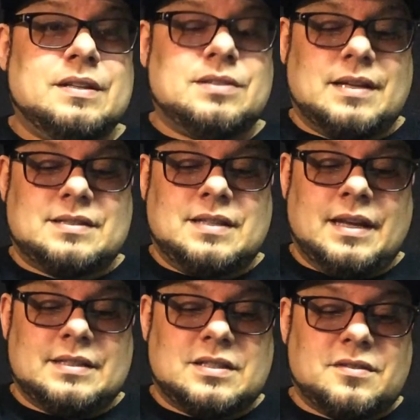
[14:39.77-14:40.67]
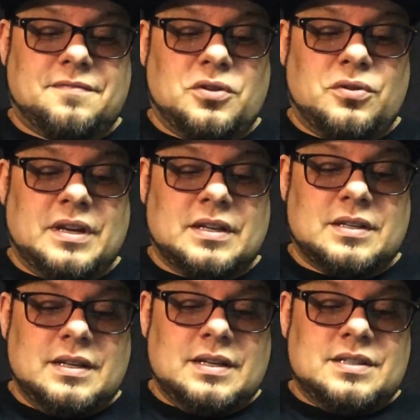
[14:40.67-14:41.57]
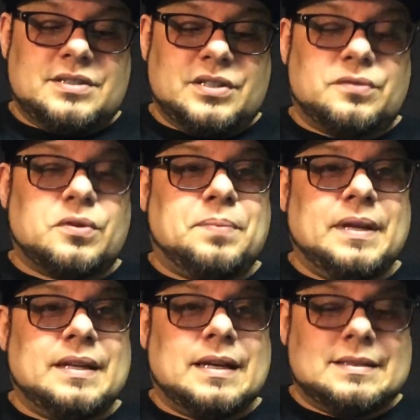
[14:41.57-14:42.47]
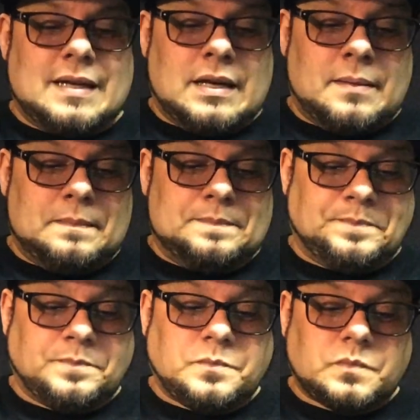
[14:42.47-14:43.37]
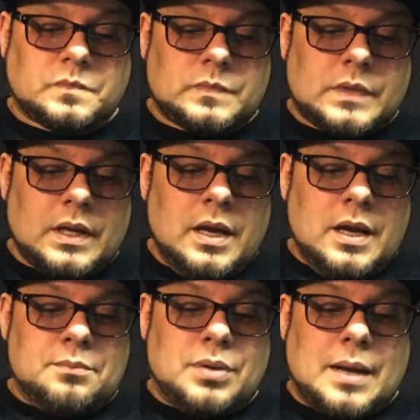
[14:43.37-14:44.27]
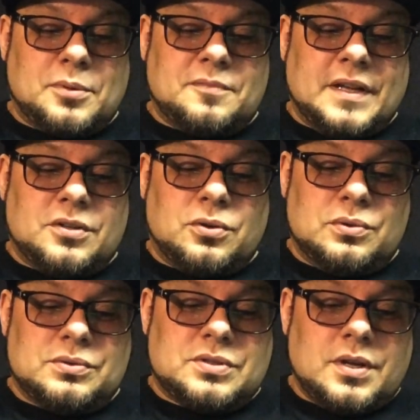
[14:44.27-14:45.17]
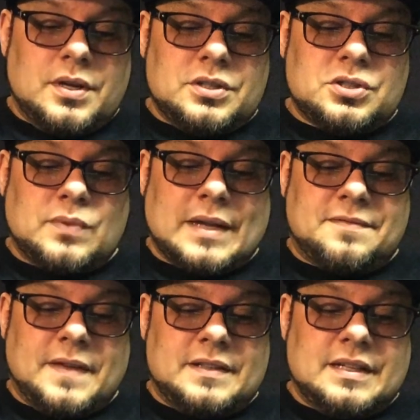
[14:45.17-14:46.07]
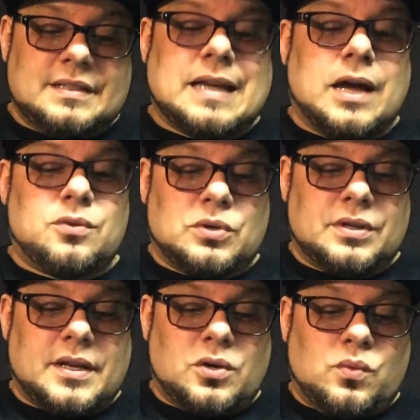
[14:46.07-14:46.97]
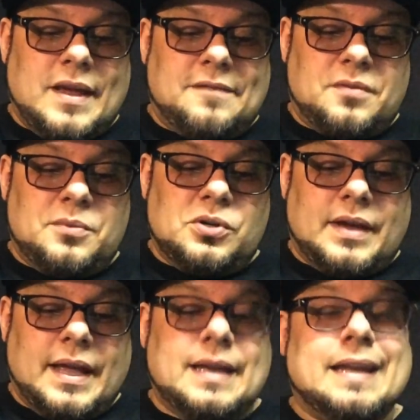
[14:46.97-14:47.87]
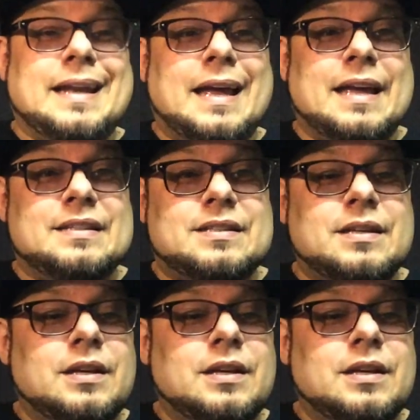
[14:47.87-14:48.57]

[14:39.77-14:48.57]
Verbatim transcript: That's nice. A floating silver pin on top proper vent holes, direct venting downward and away from your head and eyes.